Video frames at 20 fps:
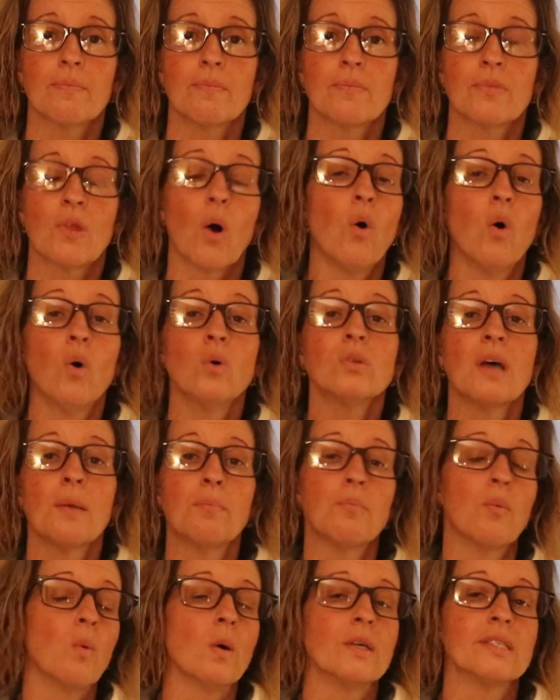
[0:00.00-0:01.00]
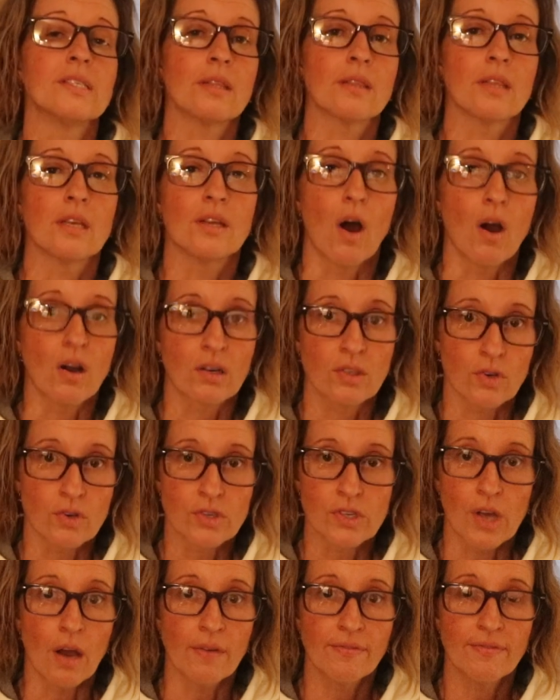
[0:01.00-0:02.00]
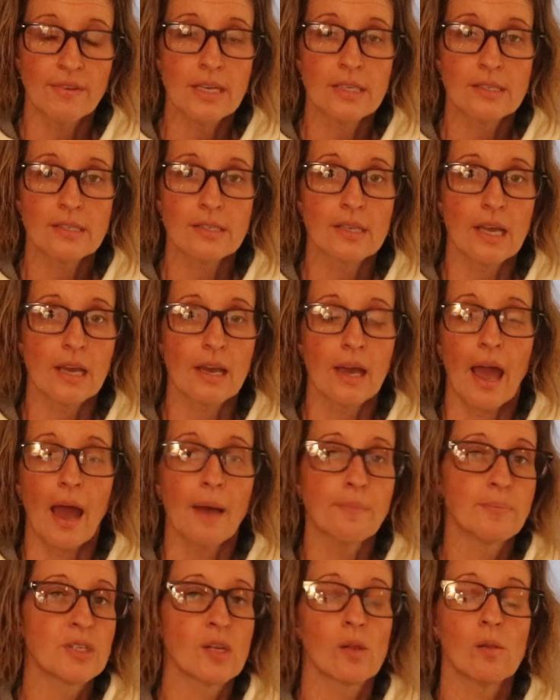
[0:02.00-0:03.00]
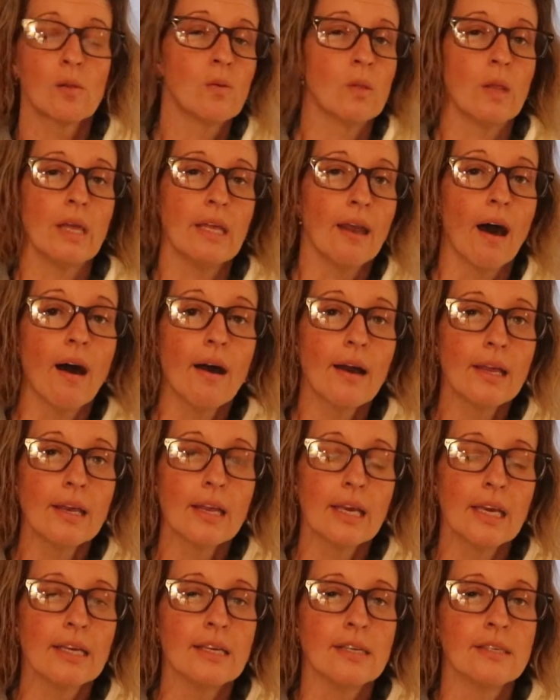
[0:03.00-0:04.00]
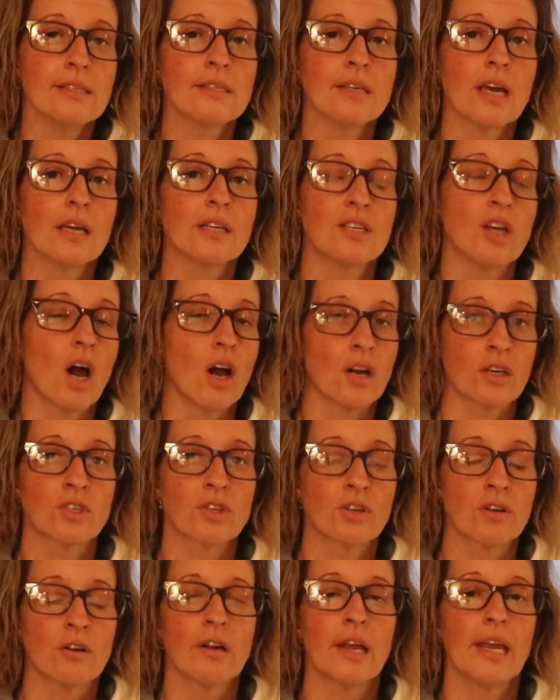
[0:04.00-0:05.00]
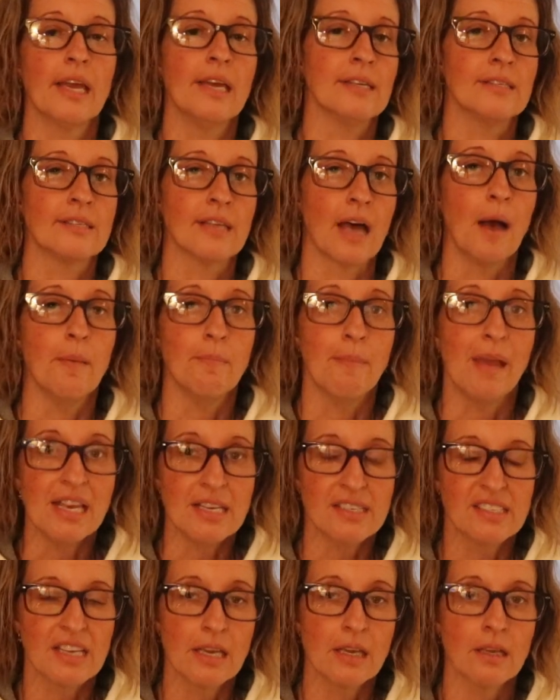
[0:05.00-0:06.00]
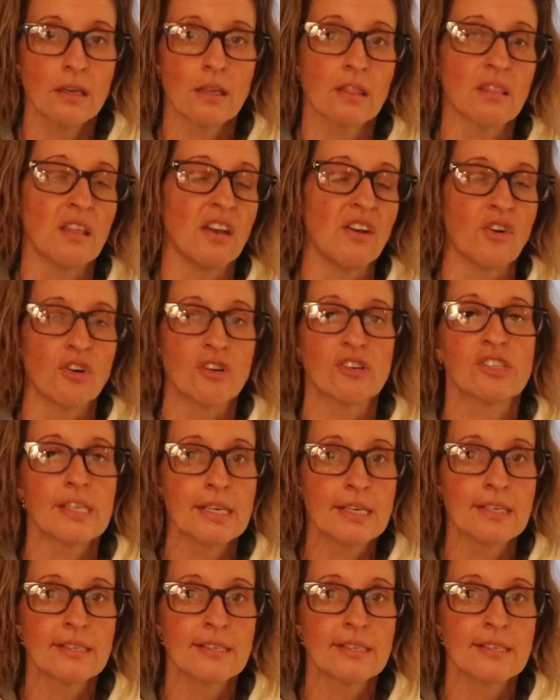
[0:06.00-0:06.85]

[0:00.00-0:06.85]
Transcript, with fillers: The holdup wasn't the doctor's office, absolutely not. His doctor is amazing. The nursing